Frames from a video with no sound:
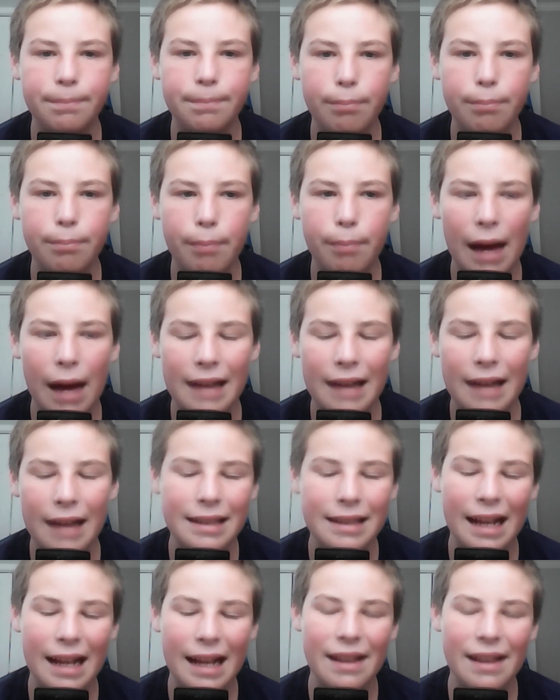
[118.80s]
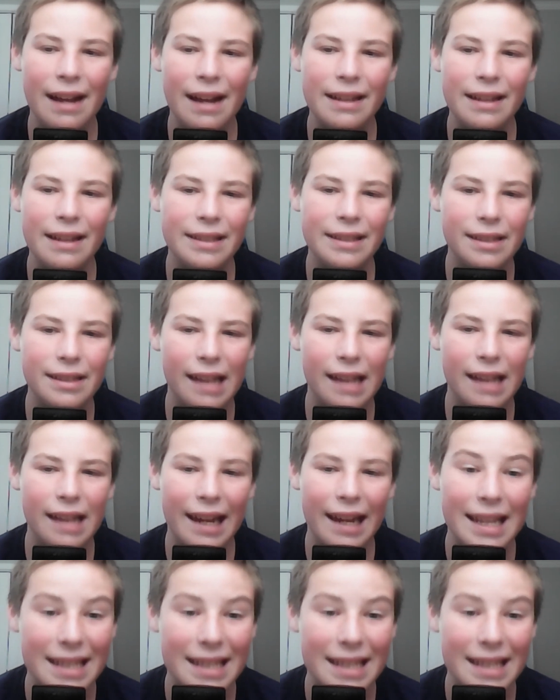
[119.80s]
past that he did like
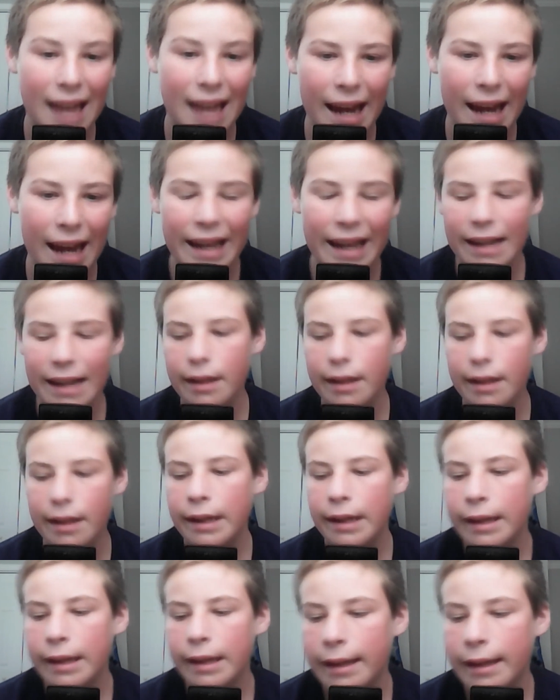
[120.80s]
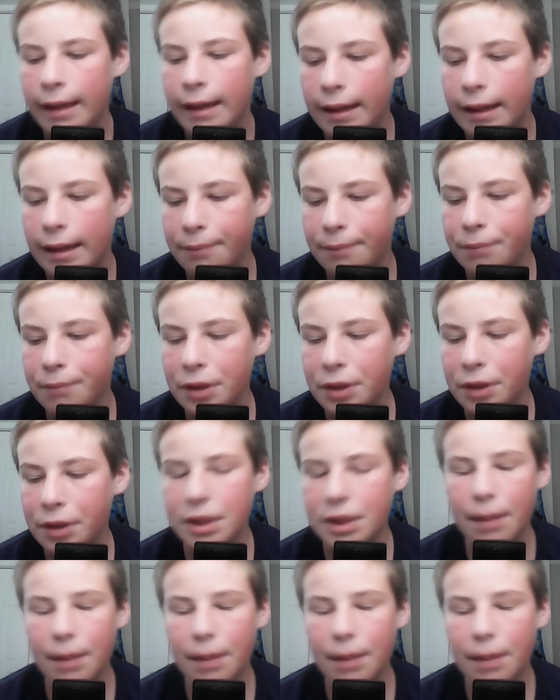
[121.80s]
insane in. There was a couple